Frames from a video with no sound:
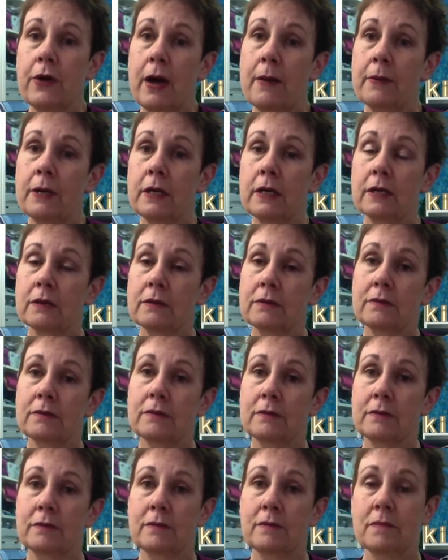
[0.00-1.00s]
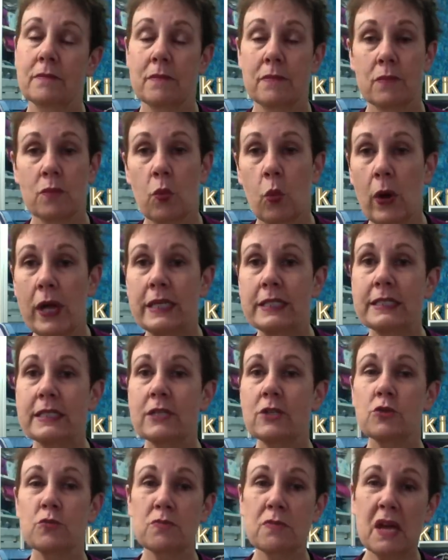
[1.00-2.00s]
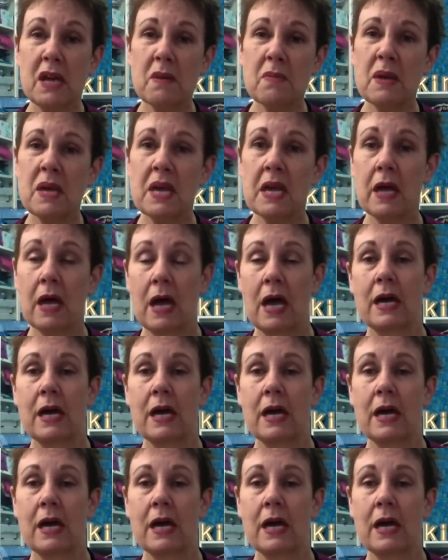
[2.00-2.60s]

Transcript: fabric wastage, maybe.